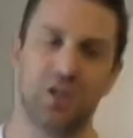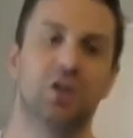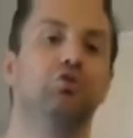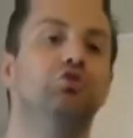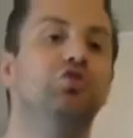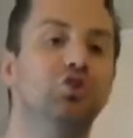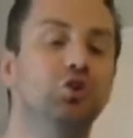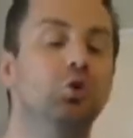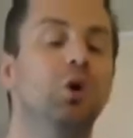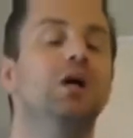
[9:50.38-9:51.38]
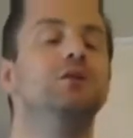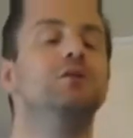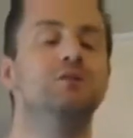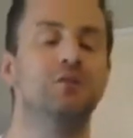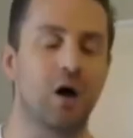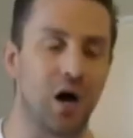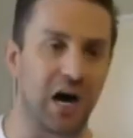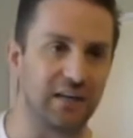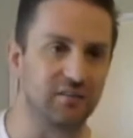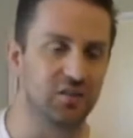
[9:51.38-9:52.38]
do
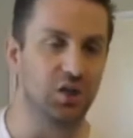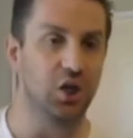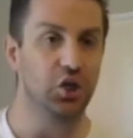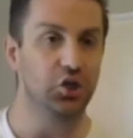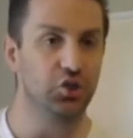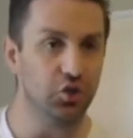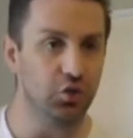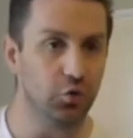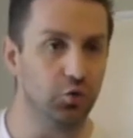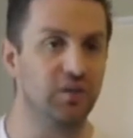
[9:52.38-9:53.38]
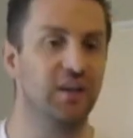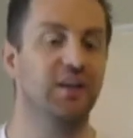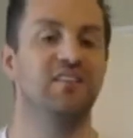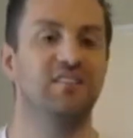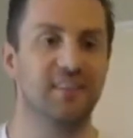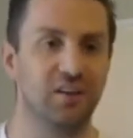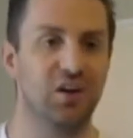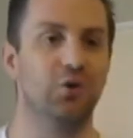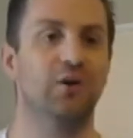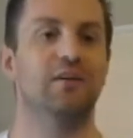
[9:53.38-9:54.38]
not use
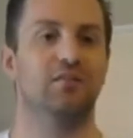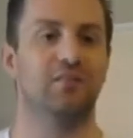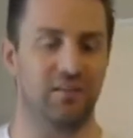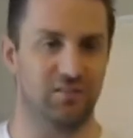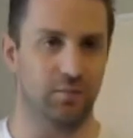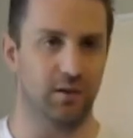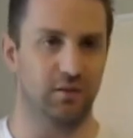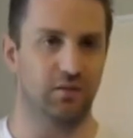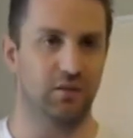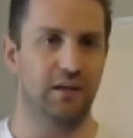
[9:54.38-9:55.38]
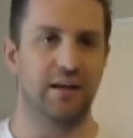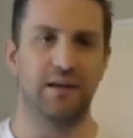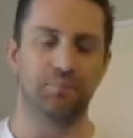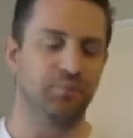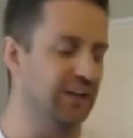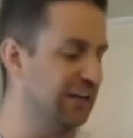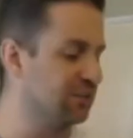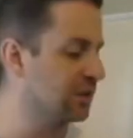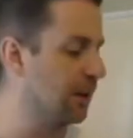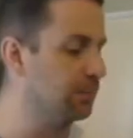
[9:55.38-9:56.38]
Zillow's estimates.
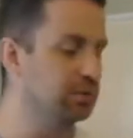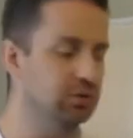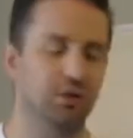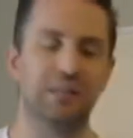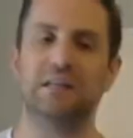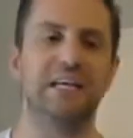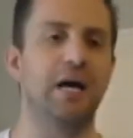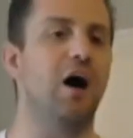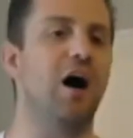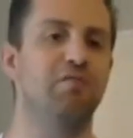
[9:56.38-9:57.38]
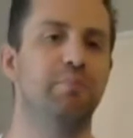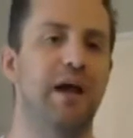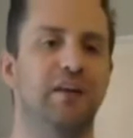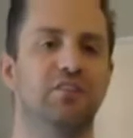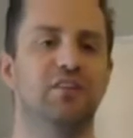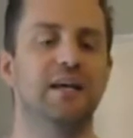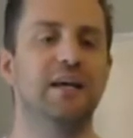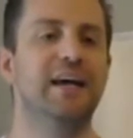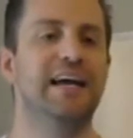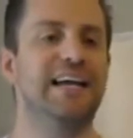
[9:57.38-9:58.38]
It's completely off base.
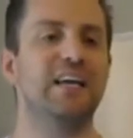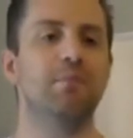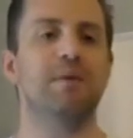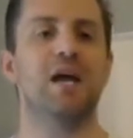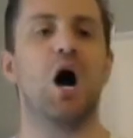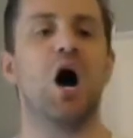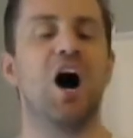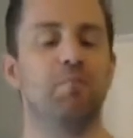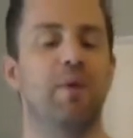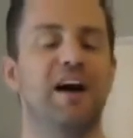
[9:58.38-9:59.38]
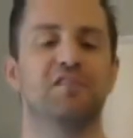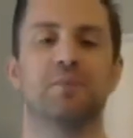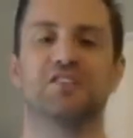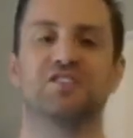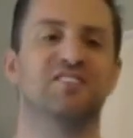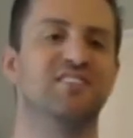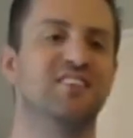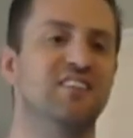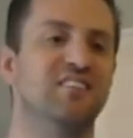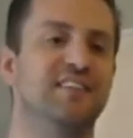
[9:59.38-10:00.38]
It can be off by as much as
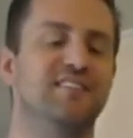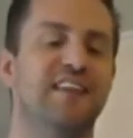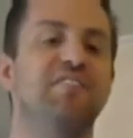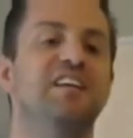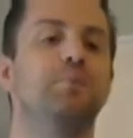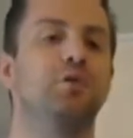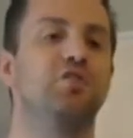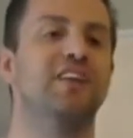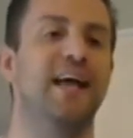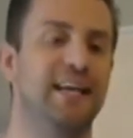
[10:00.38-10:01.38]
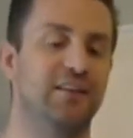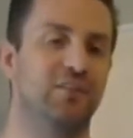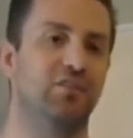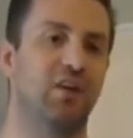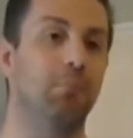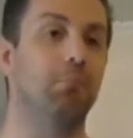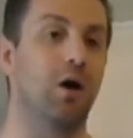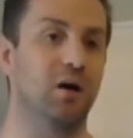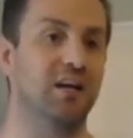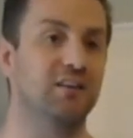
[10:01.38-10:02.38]
60–70% in some
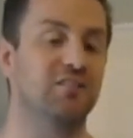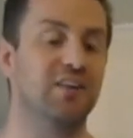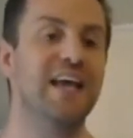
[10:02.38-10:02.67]
markets,